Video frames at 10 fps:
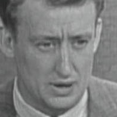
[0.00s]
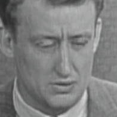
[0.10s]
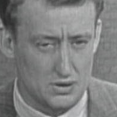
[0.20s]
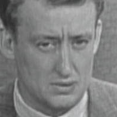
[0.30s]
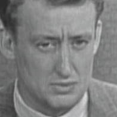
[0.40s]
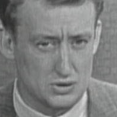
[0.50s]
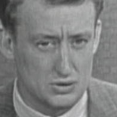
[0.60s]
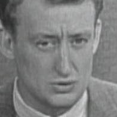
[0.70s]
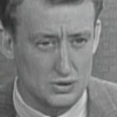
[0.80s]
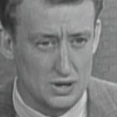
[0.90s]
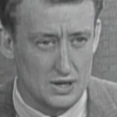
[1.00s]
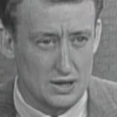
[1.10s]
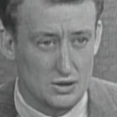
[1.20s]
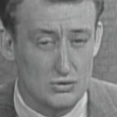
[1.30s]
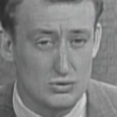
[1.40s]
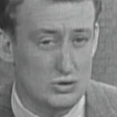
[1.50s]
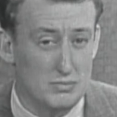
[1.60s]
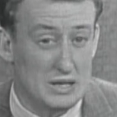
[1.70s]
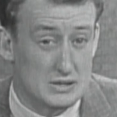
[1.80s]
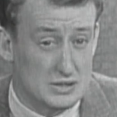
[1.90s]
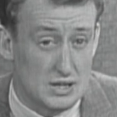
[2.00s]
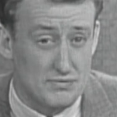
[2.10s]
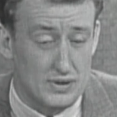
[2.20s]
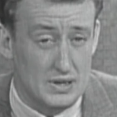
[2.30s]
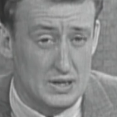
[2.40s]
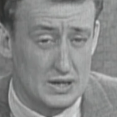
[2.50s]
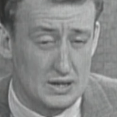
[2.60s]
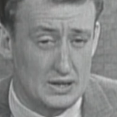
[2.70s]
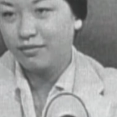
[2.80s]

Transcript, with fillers: I thought number two knew too much. Isn't that funny?